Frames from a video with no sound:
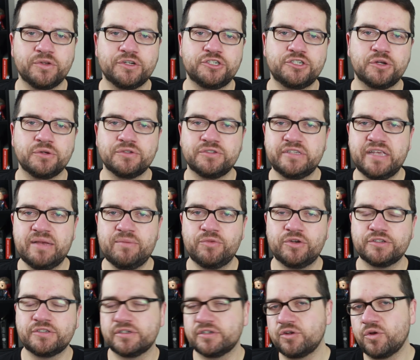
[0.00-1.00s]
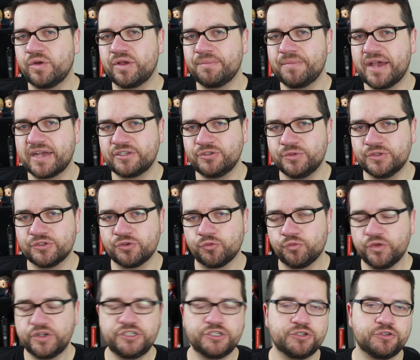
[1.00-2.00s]
which shows Sam Wilson going back to his
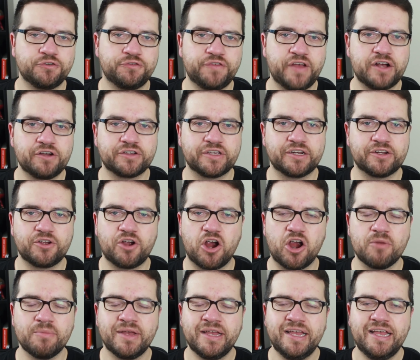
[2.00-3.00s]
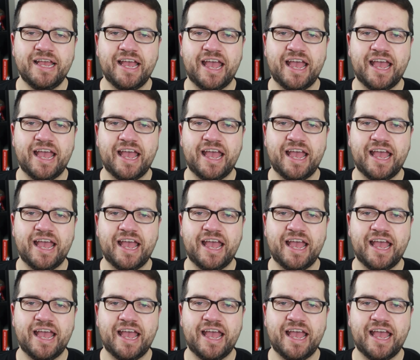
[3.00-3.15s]
original Falcon garb